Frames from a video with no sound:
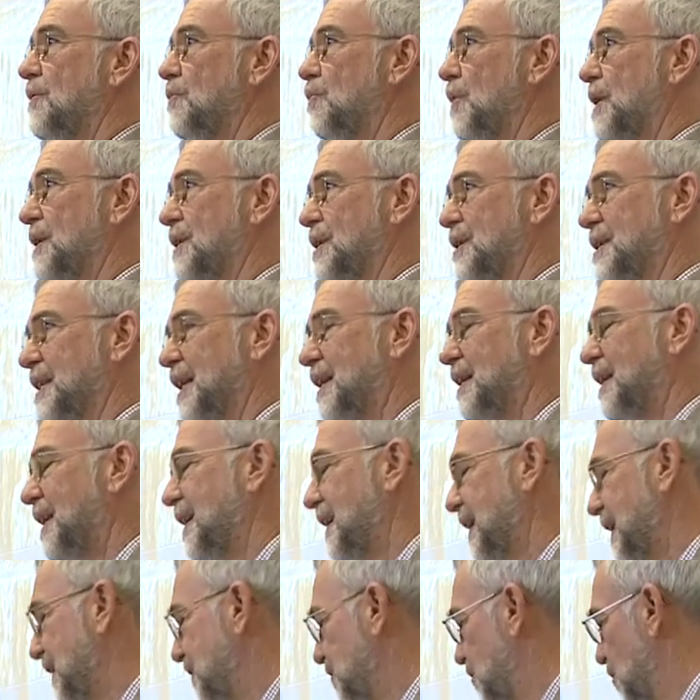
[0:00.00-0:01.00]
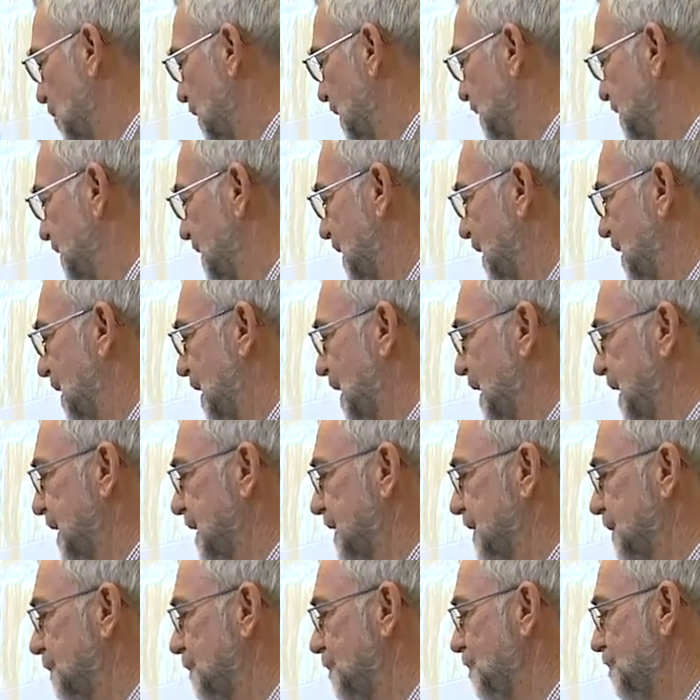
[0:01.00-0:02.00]
whether declared or
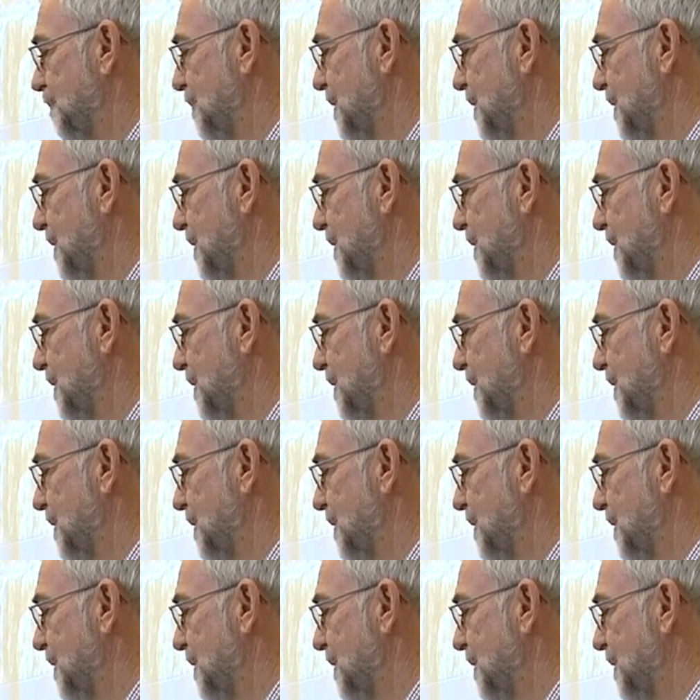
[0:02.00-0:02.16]
undeclared,